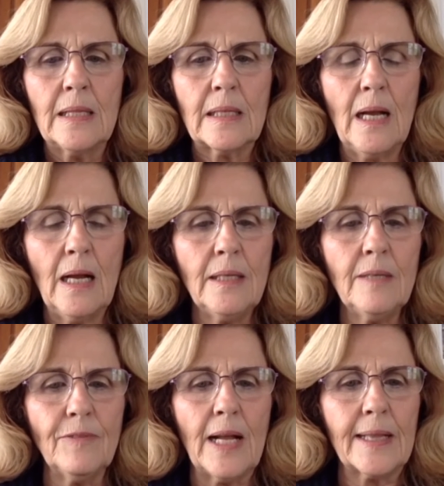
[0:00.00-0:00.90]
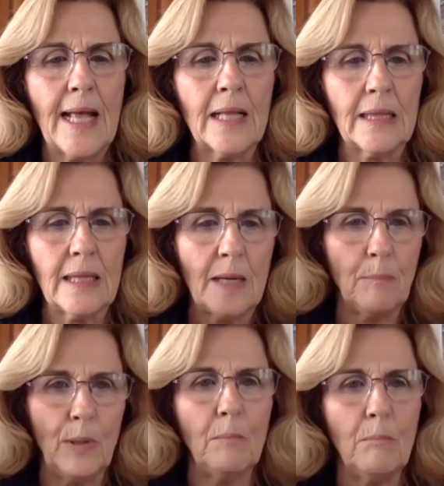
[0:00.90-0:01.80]
kind of like that light
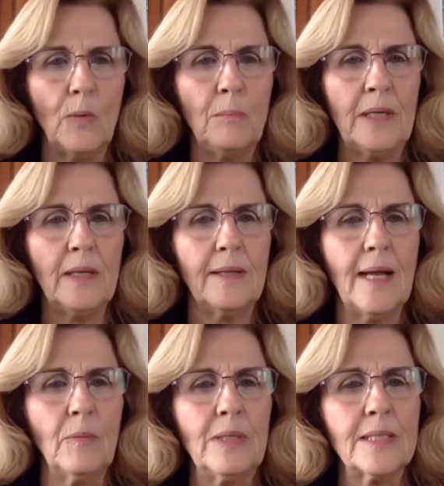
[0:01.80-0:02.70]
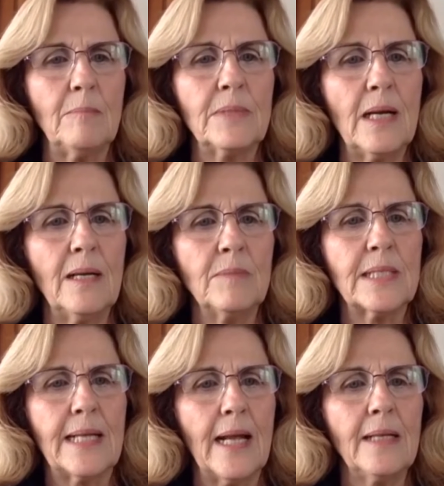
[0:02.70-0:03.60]
bulb moment that we sometimes
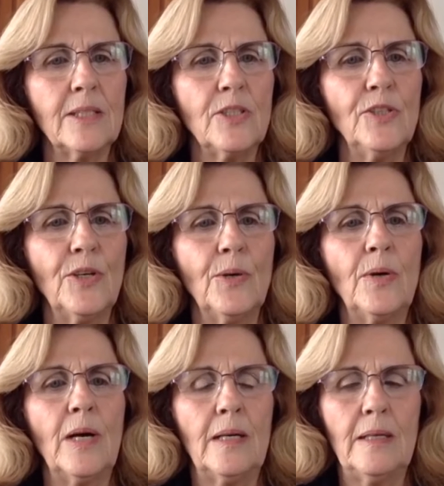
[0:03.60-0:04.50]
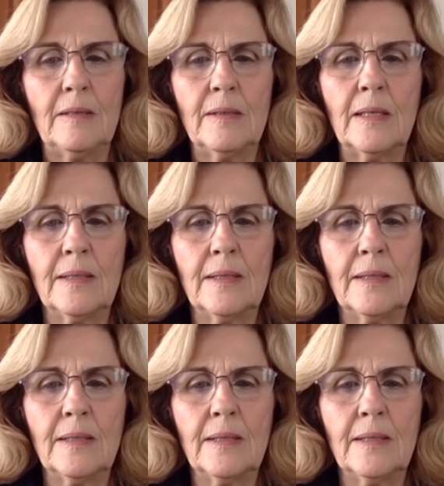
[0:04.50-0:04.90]
get, you know, uh,